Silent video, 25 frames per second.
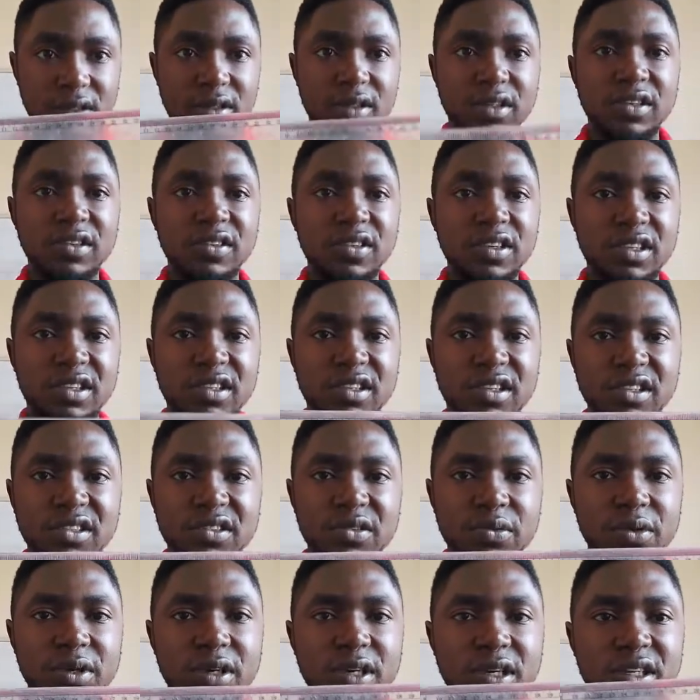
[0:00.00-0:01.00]
This is a
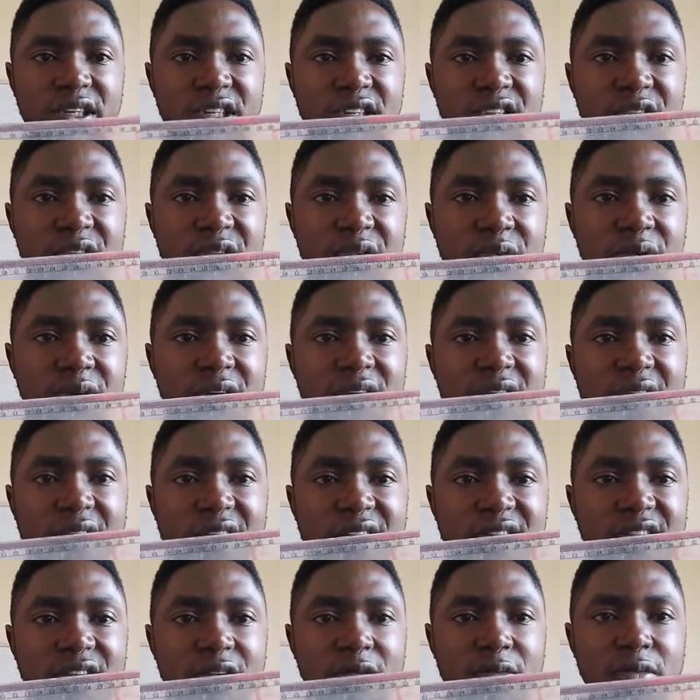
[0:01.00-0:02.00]
T-square. The T-square
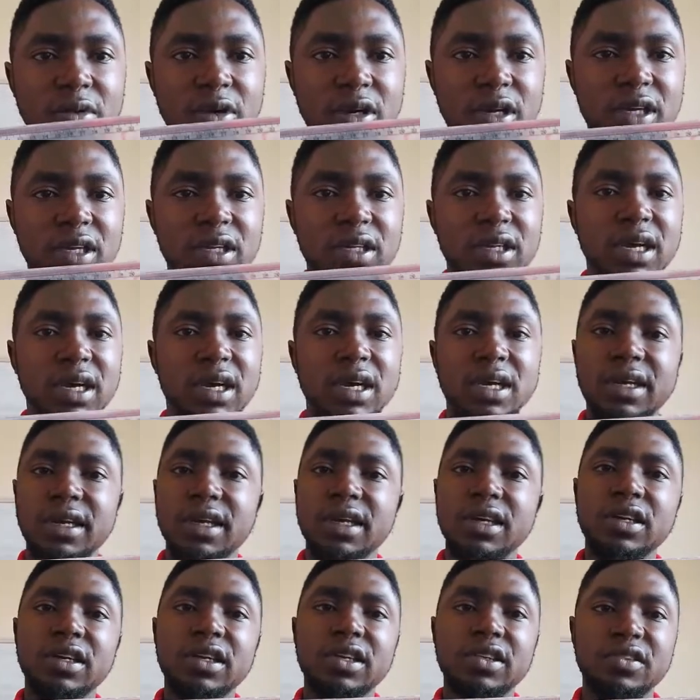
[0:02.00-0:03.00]
has a blade and
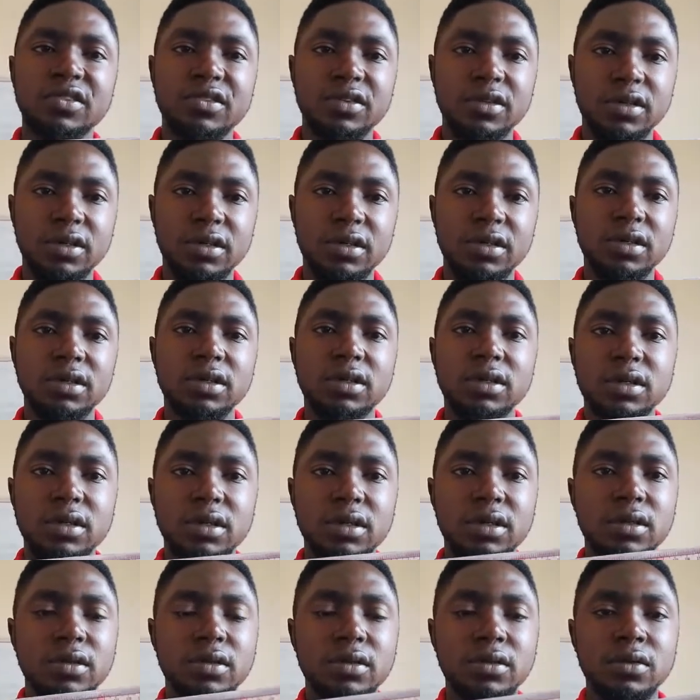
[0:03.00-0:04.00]
then the stock.
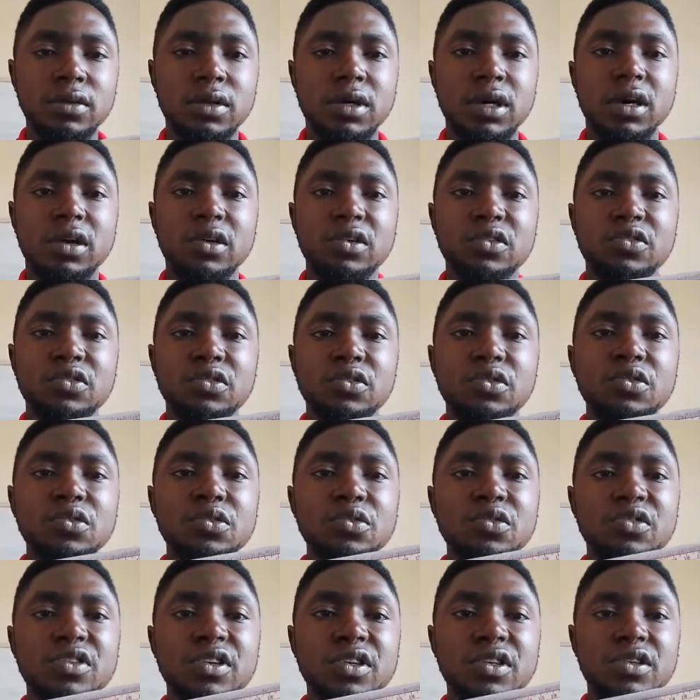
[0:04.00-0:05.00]
You can also
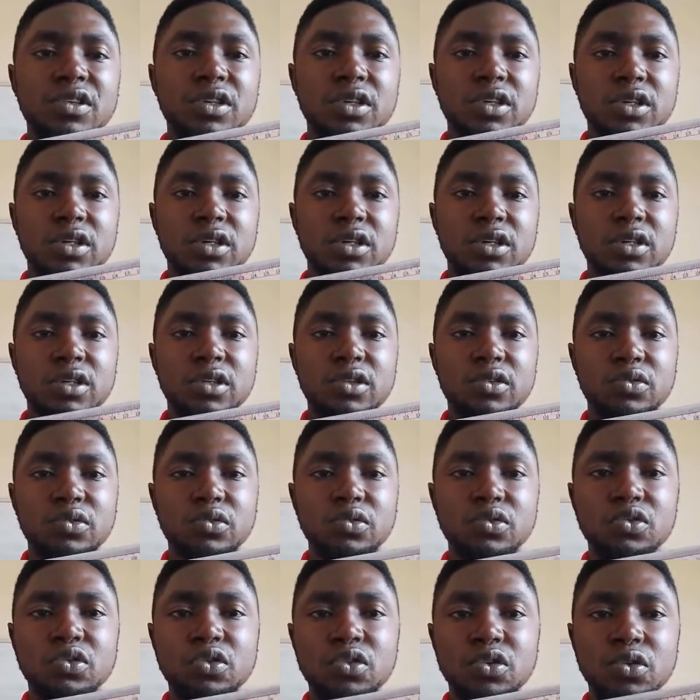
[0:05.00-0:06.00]
use it
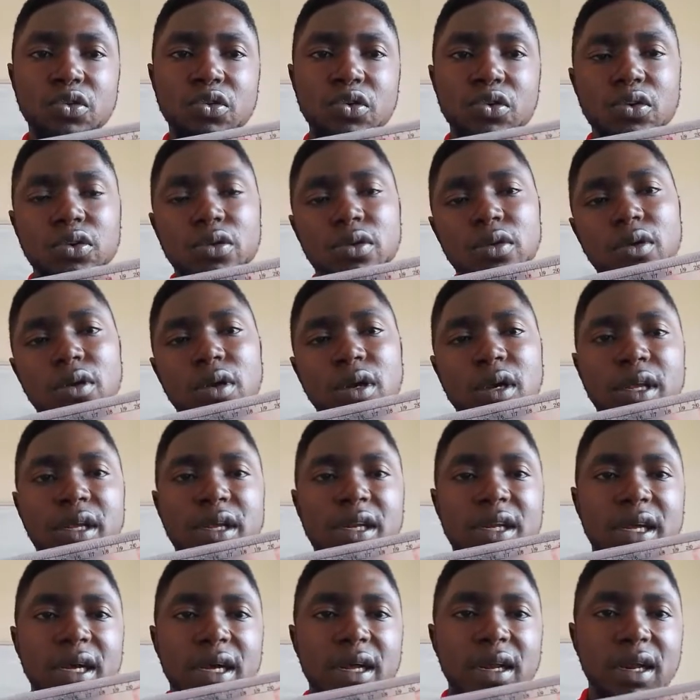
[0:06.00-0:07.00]
to draw
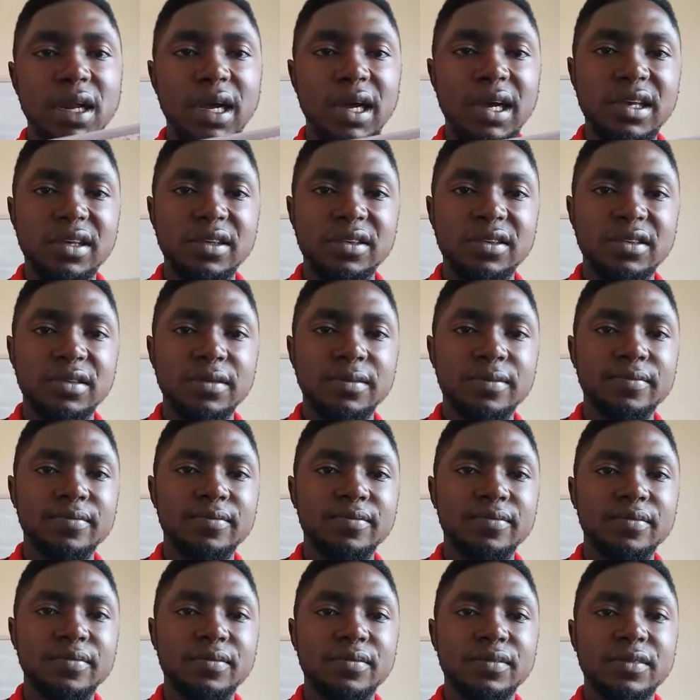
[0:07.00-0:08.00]
linear lines
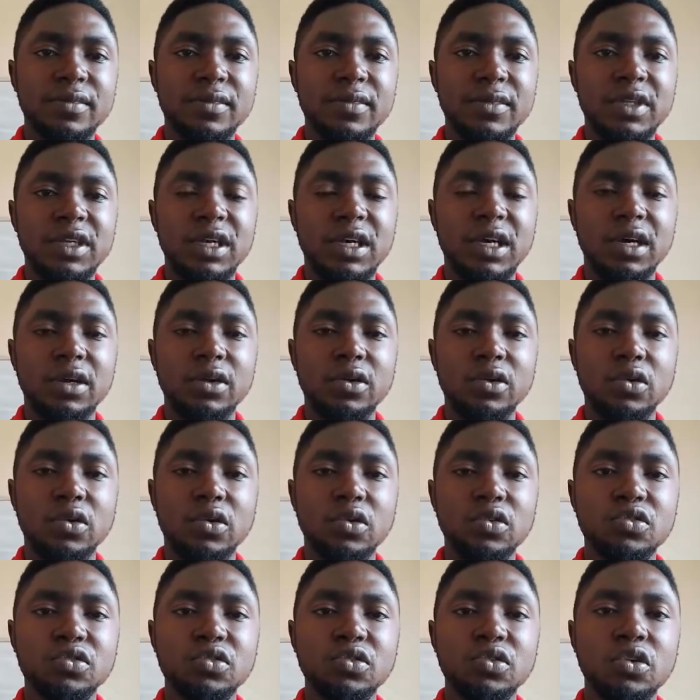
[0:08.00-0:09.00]
and
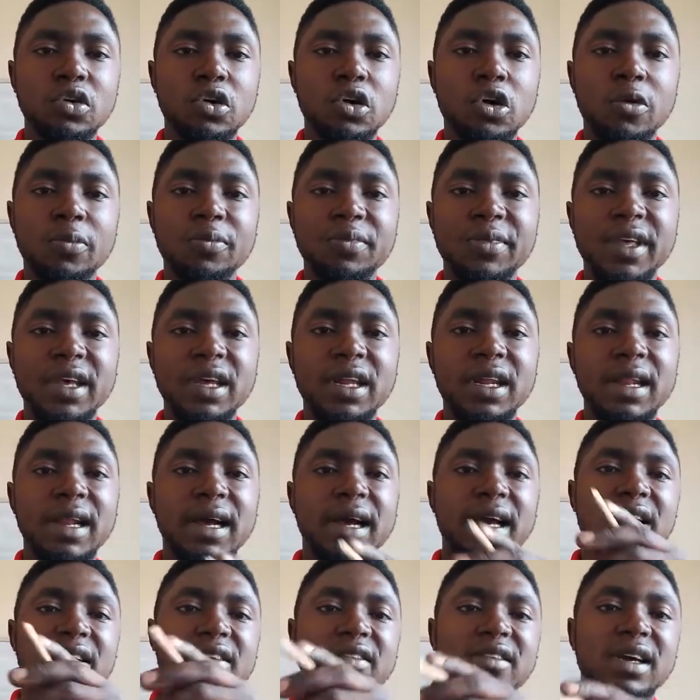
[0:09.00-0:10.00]
also obtain
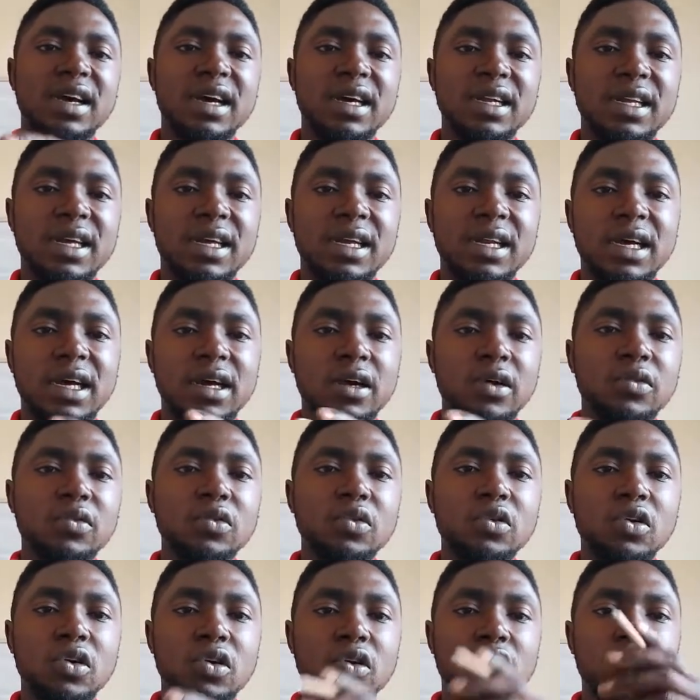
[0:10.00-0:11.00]
lines at an
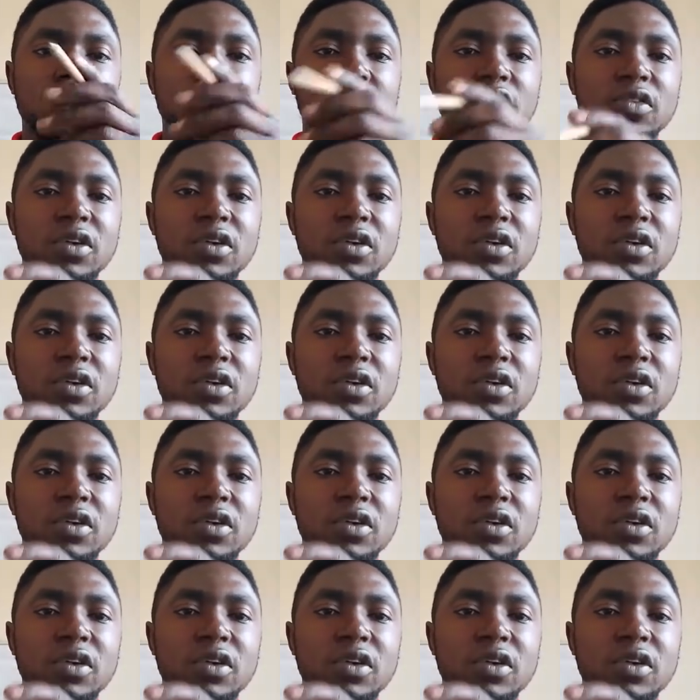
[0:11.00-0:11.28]
angle of